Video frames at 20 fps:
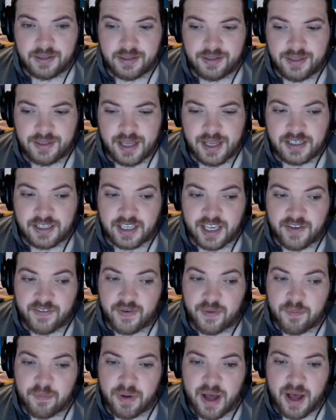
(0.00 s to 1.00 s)
That's a
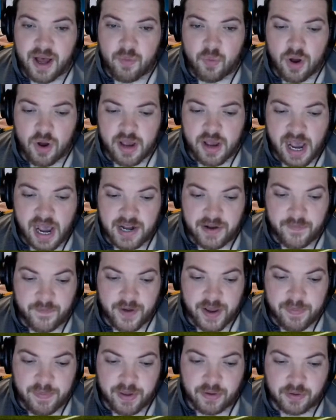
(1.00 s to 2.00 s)
given, but what kind of
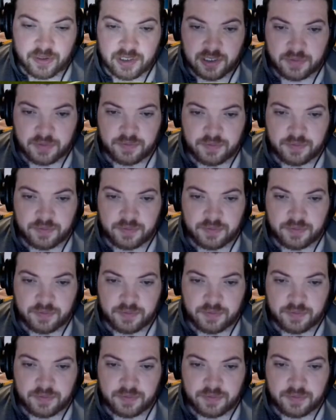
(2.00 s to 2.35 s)
rebuild?